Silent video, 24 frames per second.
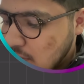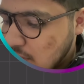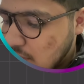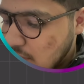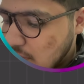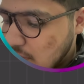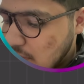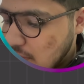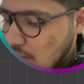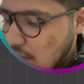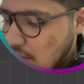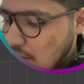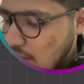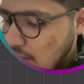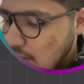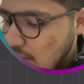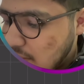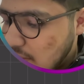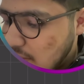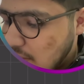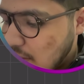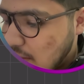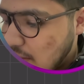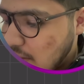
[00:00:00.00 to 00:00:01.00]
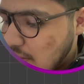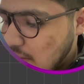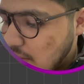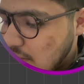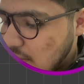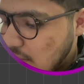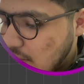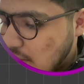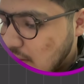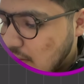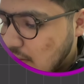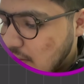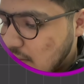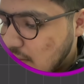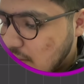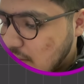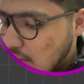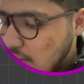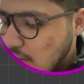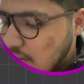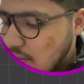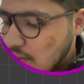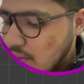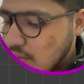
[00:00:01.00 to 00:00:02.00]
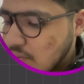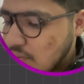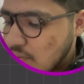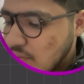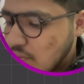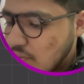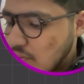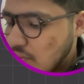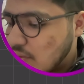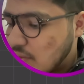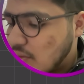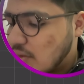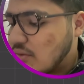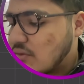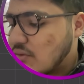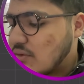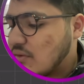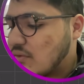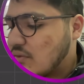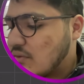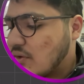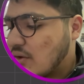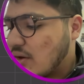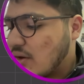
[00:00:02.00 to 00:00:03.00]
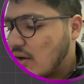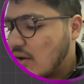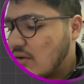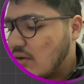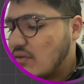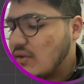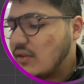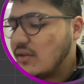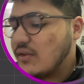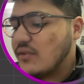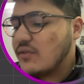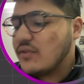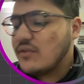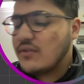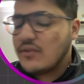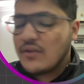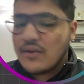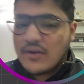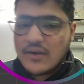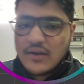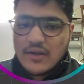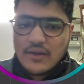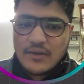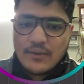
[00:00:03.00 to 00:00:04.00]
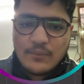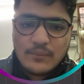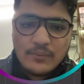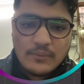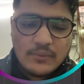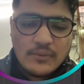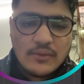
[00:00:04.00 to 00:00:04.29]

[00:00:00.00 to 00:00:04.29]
9999. So this is your L1, this is your L2.